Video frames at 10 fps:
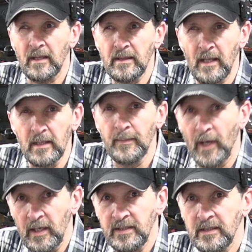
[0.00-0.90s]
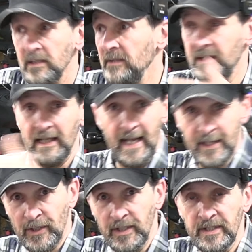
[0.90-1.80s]
Thunderbird, the
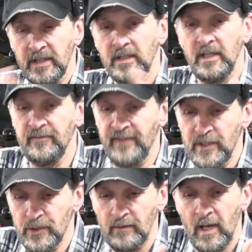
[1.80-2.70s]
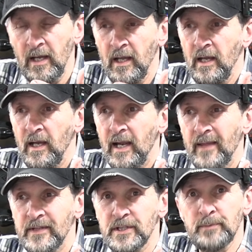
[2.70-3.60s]
Legend, the Adventurer,
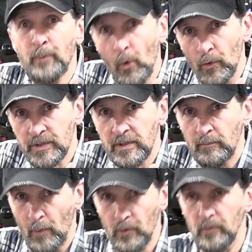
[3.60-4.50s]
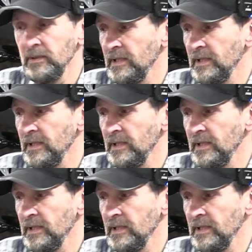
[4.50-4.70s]
and the Sport model,